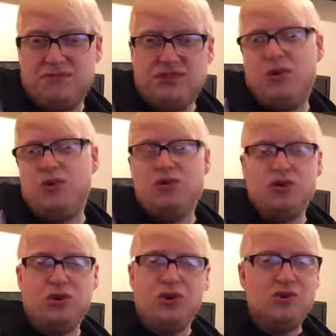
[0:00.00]
your
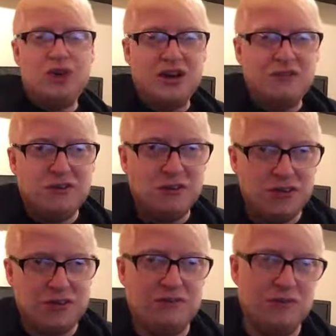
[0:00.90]
uncle or whatever, or
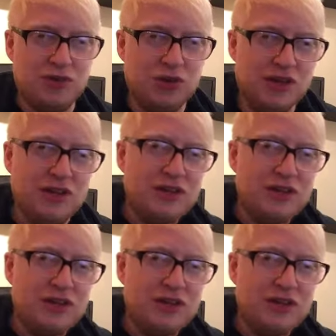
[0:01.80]
if you've got a,